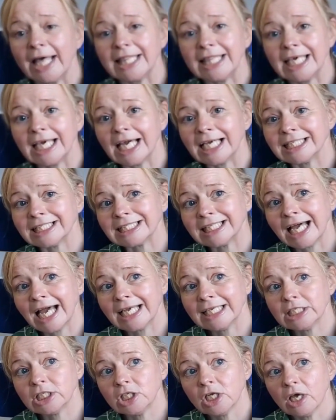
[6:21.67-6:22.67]
I think I
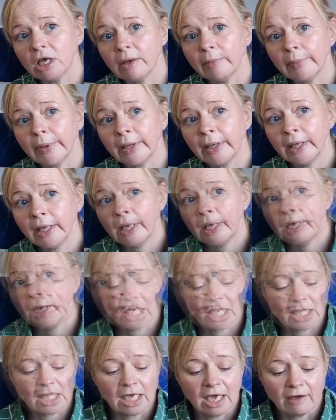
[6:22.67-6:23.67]
sized up this
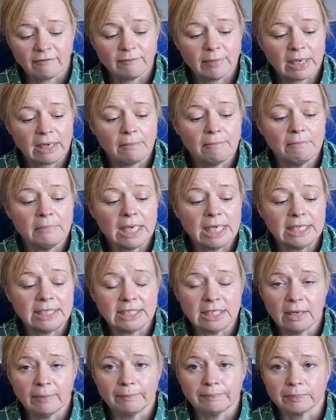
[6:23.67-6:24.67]
and I think I've made a
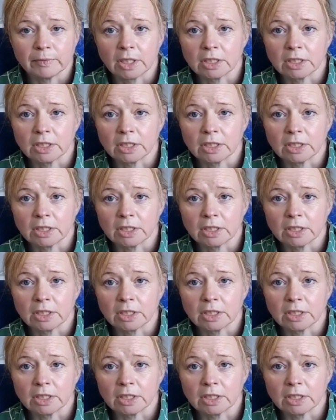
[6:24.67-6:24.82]
medium.